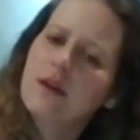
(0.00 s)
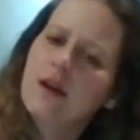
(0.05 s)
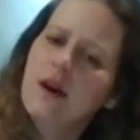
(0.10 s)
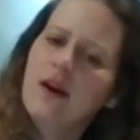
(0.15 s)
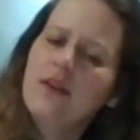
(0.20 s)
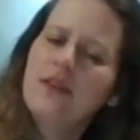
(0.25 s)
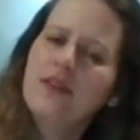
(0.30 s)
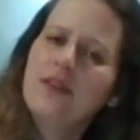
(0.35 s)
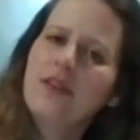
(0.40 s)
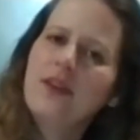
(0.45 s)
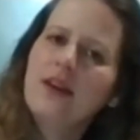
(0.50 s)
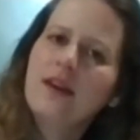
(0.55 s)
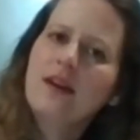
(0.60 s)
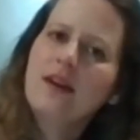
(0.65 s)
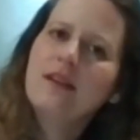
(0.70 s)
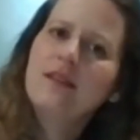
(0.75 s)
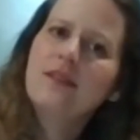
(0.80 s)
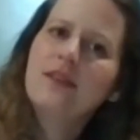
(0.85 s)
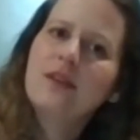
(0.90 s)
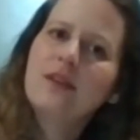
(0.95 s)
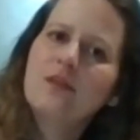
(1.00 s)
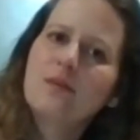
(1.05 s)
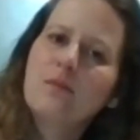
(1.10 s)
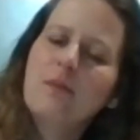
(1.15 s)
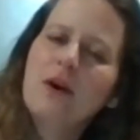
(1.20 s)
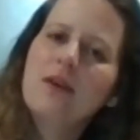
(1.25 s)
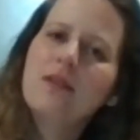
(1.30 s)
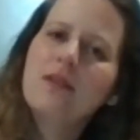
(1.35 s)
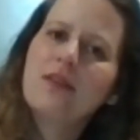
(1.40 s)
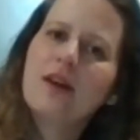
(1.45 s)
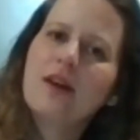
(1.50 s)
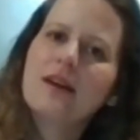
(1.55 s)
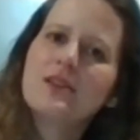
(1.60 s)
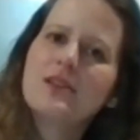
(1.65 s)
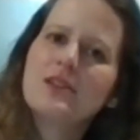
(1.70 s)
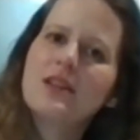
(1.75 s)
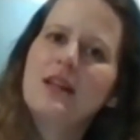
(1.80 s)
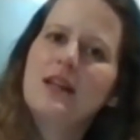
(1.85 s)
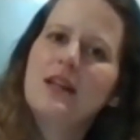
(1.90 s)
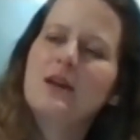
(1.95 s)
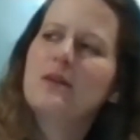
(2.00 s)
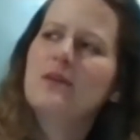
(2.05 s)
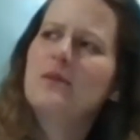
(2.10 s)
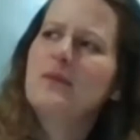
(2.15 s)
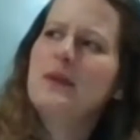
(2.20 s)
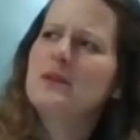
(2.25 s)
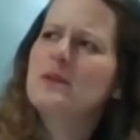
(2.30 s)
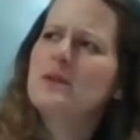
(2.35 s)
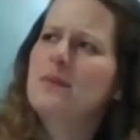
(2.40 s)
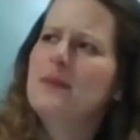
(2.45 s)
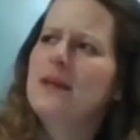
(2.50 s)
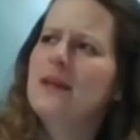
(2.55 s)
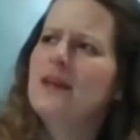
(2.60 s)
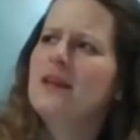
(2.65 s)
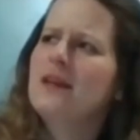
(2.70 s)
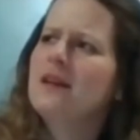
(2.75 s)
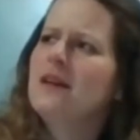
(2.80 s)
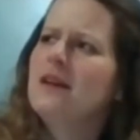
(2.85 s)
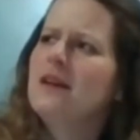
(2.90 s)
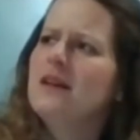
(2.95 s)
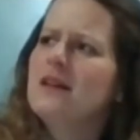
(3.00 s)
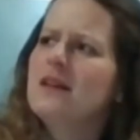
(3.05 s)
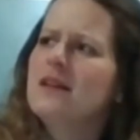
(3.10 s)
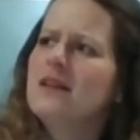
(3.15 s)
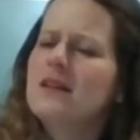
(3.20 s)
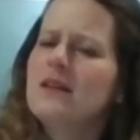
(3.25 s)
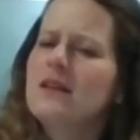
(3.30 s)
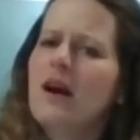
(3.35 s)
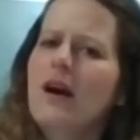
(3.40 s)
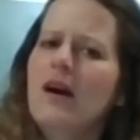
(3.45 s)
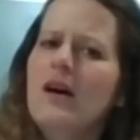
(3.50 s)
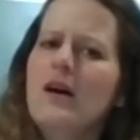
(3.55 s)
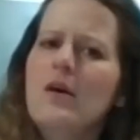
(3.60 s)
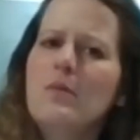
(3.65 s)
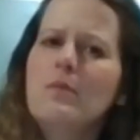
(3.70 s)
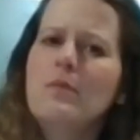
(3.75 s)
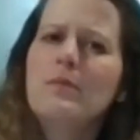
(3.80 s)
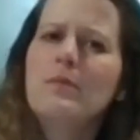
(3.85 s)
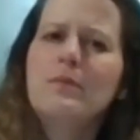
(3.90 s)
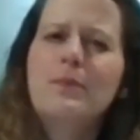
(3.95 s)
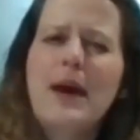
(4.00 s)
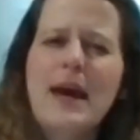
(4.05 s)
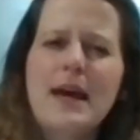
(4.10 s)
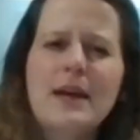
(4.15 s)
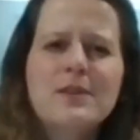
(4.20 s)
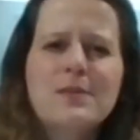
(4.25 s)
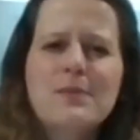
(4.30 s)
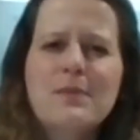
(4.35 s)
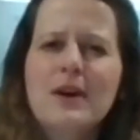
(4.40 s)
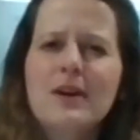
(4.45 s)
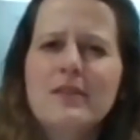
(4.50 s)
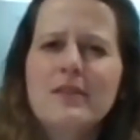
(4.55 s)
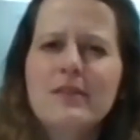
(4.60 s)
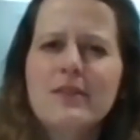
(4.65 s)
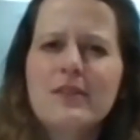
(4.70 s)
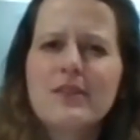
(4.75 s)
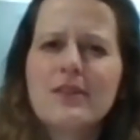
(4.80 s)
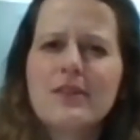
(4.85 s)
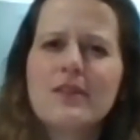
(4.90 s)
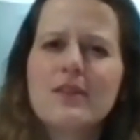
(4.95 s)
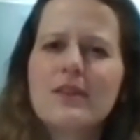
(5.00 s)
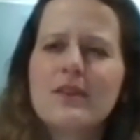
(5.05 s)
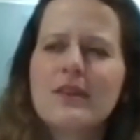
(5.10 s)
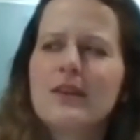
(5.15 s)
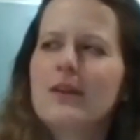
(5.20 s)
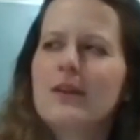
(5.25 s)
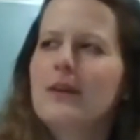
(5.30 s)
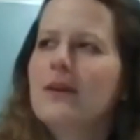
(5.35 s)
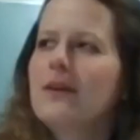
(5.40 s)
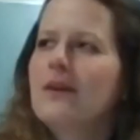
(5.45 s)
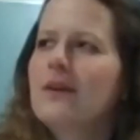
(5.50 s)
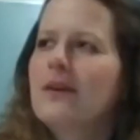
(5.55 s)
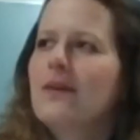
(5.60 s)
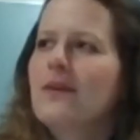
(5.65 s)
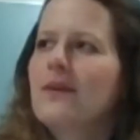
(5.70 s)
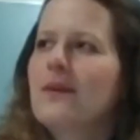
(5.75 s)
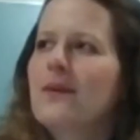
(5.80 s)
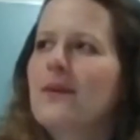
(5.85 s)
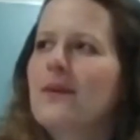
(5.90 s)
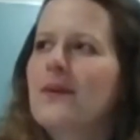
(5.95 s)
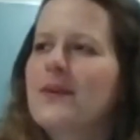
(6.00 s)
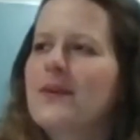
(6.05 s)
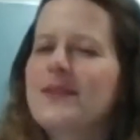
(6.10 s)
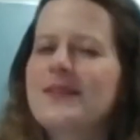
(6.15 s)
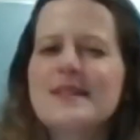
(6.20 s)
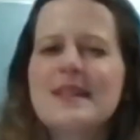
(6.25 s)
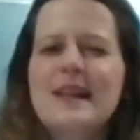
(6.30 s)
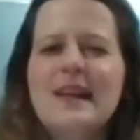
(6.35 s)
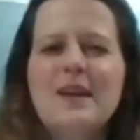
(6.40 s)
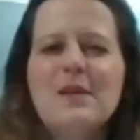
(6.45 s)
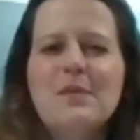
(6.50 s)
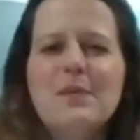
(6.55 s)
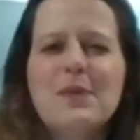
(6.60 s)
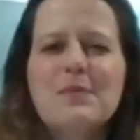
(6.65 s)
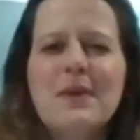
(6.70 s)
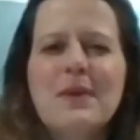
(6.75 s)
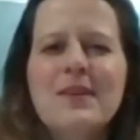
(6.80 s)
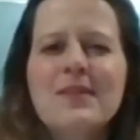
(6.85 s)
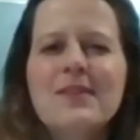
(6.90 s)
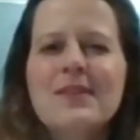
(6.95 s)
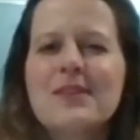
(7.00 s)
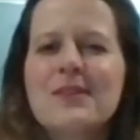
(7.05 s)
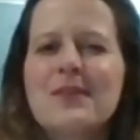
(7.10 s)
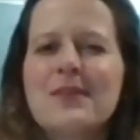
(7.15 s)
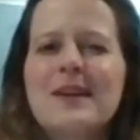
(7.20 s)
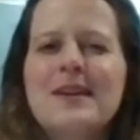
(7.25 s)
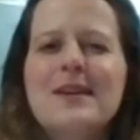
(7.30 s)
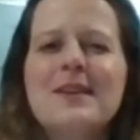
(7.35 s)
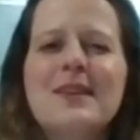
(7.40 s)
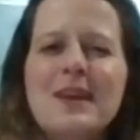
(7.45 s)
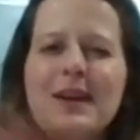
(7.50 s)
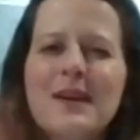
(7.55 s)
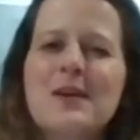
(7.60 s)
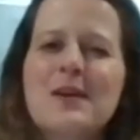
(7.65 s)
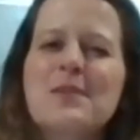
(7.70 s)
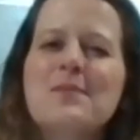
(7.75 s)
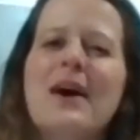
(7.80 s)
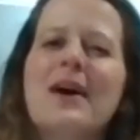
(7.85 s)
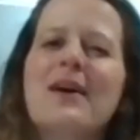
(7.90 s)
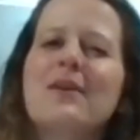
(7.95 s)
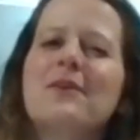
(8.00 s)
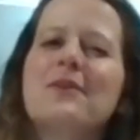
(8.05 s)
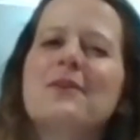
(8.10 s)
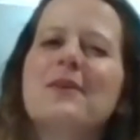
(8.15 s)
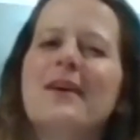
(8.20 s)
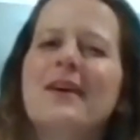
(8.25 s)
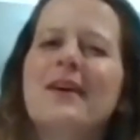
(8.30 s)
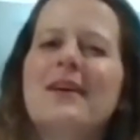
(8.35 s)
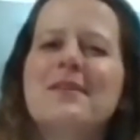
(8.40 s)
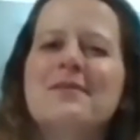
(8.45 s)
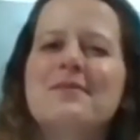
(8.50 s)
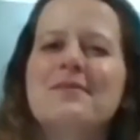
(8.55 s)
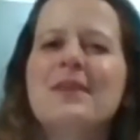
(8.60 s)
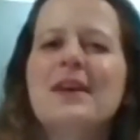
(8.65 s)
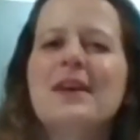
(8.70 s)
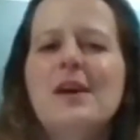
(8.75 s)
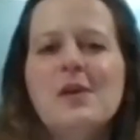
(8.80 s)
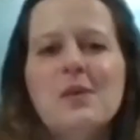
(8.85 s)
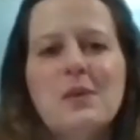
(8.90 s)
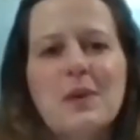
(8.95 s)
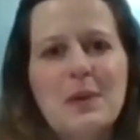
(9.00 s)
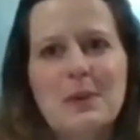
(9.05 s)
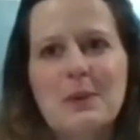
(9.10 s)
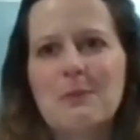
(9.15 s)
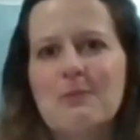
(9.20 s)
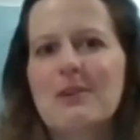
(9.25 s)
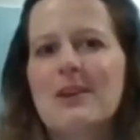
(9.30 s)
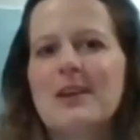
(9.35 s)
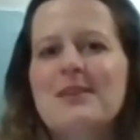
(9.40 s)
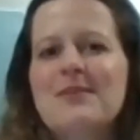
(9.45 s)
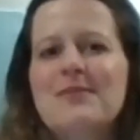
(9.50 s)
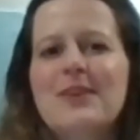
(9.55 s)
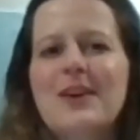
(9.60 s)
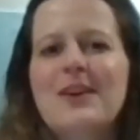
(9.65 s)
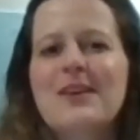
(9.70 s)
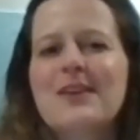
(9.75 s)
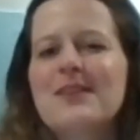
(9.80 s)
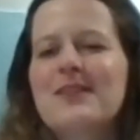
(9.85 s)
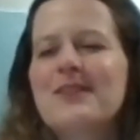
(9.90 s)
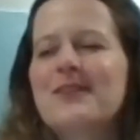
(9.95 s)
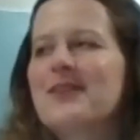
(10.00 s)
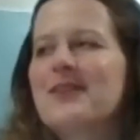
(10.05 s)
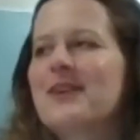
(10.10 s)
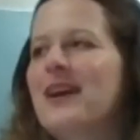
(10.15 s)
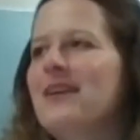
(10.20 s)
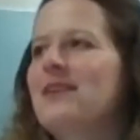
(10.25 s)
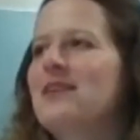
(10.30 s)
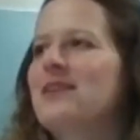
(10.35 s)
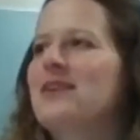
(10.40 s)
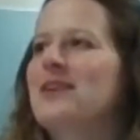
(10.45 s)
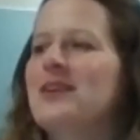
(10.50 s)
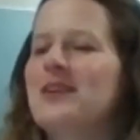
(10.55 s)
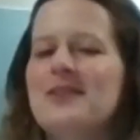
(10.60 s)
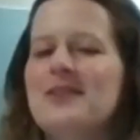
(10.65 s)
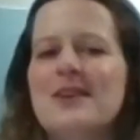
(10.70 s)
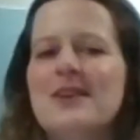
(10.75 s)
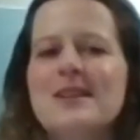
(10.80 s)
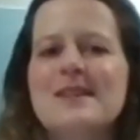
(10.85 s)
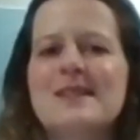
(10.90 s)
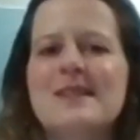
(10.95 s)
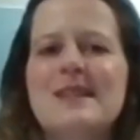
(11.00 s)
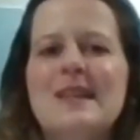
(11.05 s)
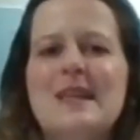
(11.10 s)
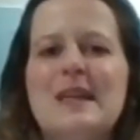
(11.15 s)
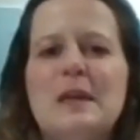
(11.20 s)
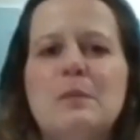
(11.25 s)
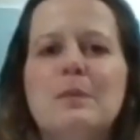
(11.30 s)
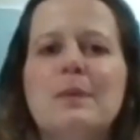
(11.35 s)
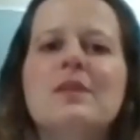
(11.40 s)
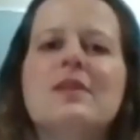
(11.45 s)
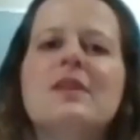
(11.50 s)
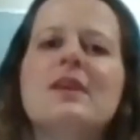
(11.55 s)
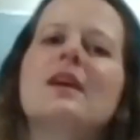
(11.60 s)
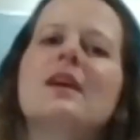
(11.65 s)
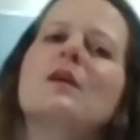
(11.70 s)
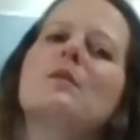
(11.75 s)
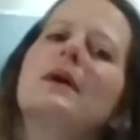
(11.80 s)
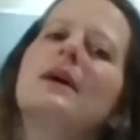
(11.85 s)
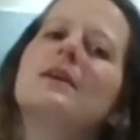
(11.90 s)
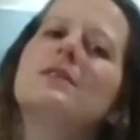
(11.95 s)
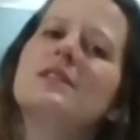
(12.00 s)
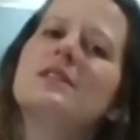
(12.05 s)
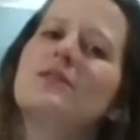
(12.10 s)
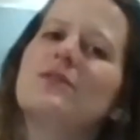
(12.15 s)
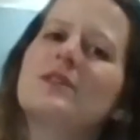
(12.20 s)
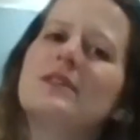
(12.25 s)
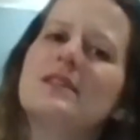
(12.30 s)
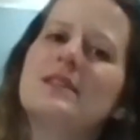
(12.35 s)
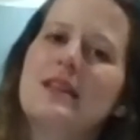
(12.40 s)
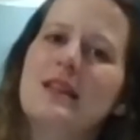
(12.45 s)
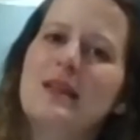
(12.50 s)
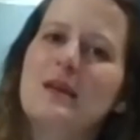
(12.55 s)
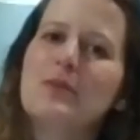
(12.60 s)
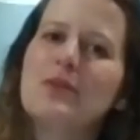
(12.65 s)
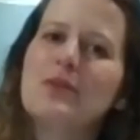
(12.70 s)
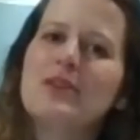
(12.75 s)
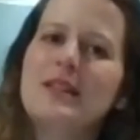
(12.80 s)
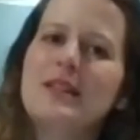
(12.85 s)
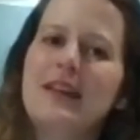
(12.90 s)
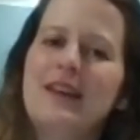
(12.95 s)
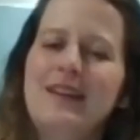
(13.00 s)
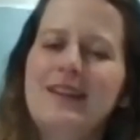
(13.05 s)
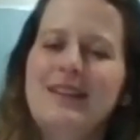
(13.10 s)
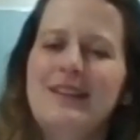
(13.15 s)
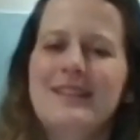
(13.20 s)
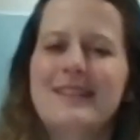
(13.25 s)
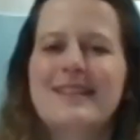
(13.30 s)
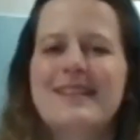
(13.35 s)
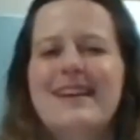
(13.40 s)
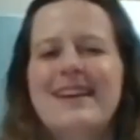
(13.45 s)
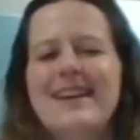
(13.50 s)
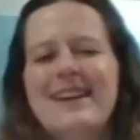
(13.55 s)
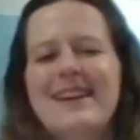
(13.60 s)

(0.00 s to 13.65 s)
I think it's this month, actually. It was meant to be bed month or sleep month, where you think about, where we really focus on getting a good night's sleep and thinking about different sleep routines.